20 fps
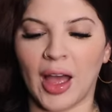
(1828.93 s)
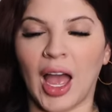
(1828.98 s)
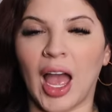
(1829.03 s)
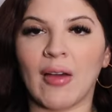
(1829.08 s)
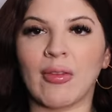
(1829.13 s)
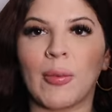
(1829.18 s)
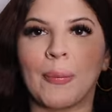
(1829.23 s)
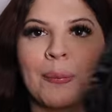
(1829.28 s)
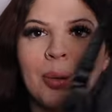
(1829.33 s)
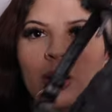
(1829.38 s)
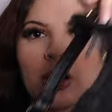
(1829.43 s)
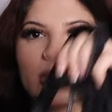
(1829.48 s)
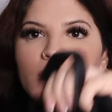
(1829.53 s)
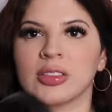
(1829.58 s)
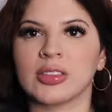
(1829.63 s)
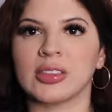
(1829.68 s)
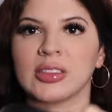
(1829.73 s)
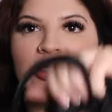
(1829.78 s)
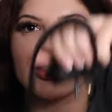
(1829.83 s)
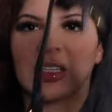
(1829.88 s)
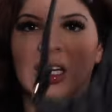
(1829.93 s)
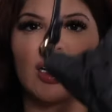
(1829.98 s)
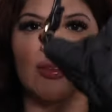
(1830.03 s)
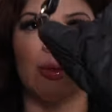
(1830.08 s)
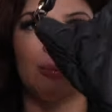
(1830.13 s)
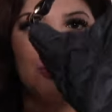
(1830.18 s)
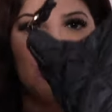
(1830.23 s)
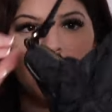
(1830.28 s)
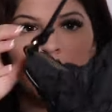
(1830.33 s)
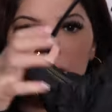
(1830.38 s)
have a purse inside of
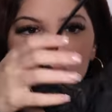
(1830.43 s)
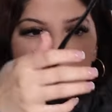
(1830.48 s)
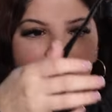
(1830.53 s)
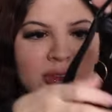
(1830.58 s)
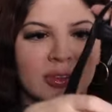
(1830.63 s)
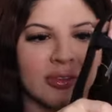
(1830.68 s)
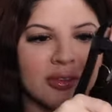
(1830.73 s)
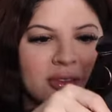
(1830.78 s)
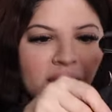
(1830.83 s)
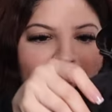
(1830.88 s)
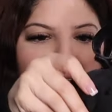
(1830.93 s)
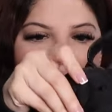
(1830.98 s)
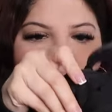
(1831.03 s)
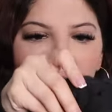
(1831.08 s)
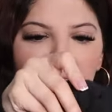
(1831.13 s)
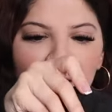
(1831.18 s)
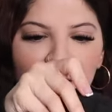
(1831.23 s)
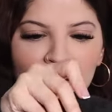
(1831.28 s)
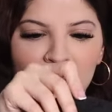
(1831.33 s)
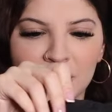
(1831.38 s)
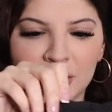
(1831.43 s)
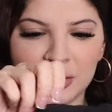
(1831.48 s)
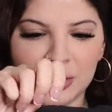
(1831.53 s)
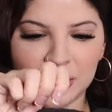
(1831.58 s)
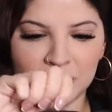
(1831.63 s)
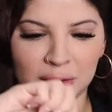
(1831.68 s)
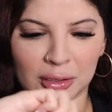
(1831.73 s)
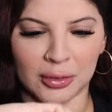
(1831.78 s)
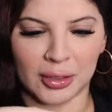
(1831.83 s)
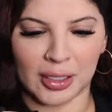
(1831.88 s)
a purse.
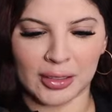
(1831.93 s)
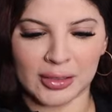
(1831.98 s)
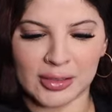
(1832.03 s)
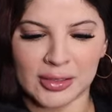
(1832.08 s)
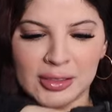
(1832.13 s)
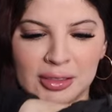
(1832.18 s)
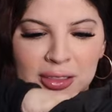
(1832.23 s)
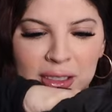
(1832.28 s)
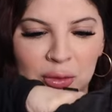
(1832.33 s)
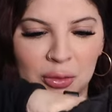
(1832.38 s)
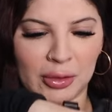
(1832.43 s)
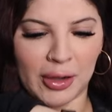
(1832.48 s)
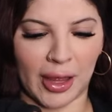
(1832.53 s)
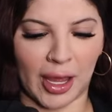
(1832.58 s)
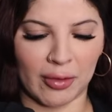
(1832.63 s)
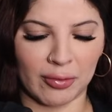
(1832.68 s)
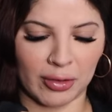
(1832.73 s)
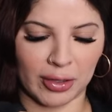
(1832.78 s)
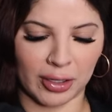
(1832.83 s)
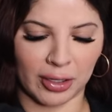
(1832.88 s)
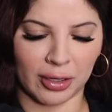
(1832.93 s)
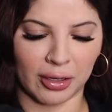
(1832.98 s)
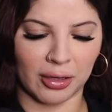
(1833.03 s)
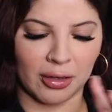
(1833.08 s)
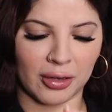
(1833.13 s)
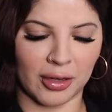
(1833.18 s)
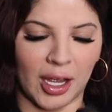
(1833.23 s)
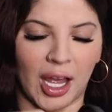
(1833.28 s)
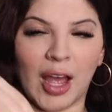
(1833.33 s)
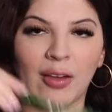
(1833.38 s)
So let's see what I have in here.
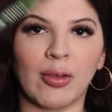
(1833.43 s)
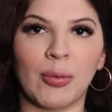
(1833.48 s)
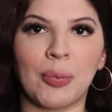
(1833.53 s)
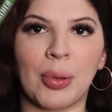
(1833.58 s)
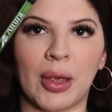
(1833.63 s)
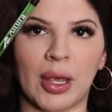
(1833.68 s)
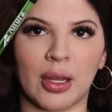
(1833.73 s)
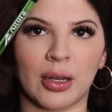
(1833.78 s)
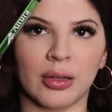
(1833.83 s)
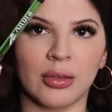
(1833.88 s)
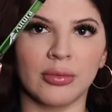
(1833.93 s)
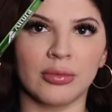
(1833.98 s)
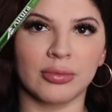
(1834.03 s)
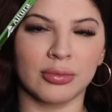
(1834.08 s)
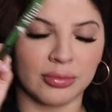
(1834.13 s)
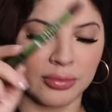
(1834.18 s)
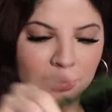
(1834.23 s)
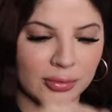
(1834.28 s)
I have a pen.